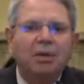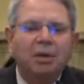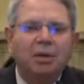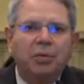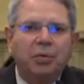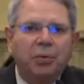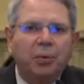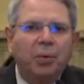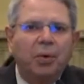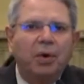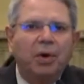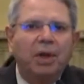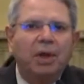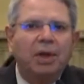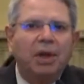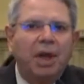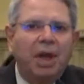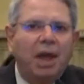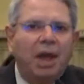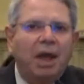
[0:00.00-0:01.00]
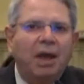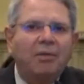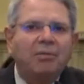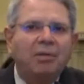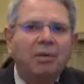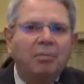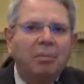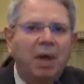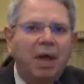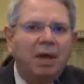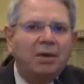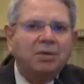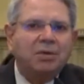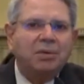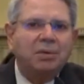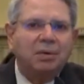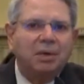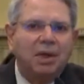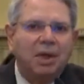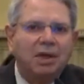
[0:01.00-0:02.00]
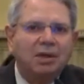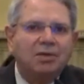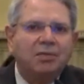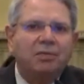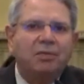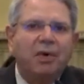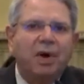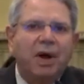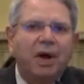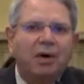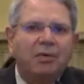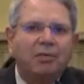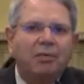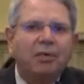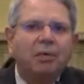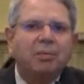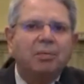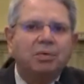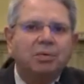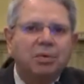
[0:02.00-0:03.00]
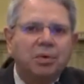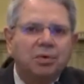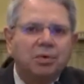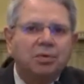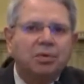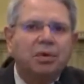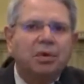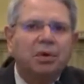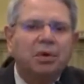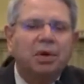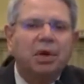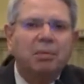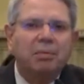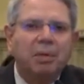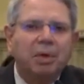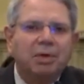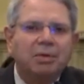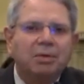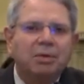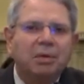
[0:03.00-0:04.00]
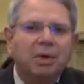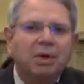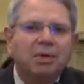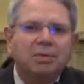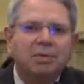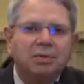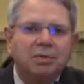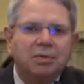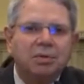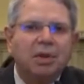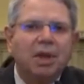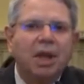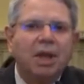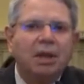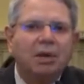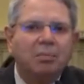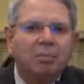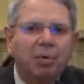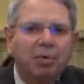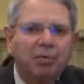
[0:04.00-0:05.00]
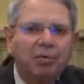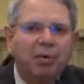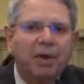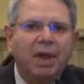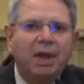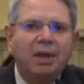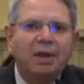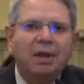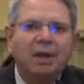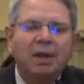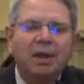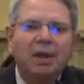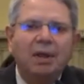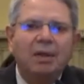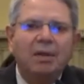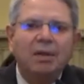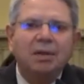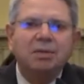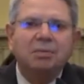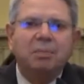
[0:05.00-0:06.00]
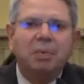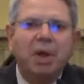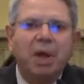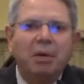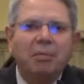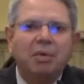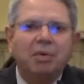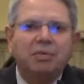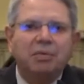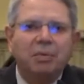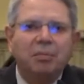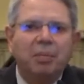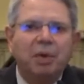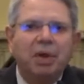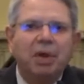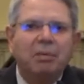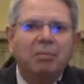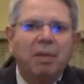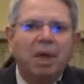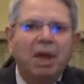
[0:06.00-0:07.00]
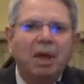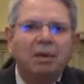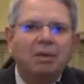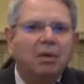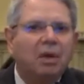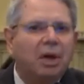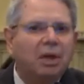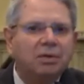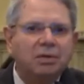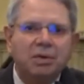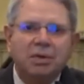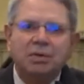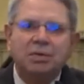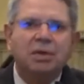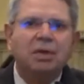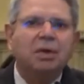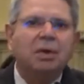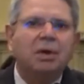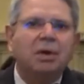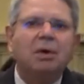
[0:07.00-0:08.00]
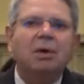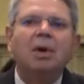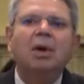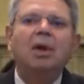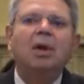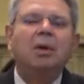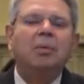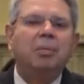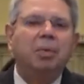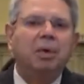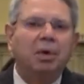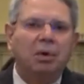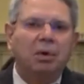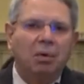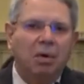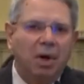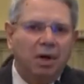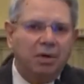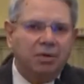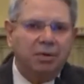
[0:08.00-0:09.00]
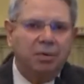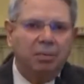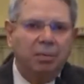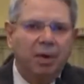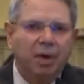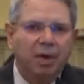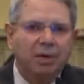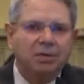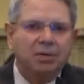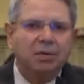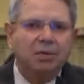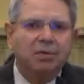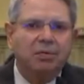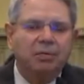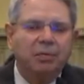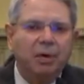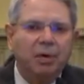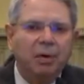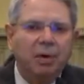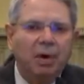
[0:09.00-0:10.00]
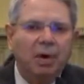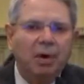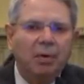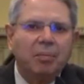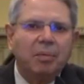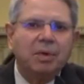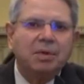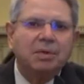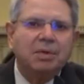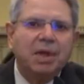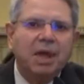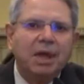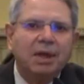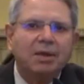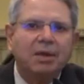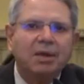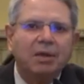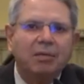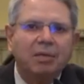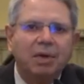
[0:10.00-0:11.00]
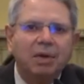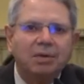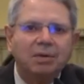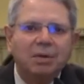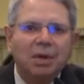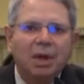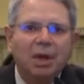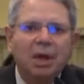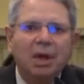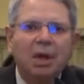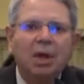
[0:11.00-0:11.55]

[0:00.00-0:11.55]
the authority to have the master death file from the Social Security Administration so they could prevent these payments from being made, not just here, but across the range of the federal government's activities.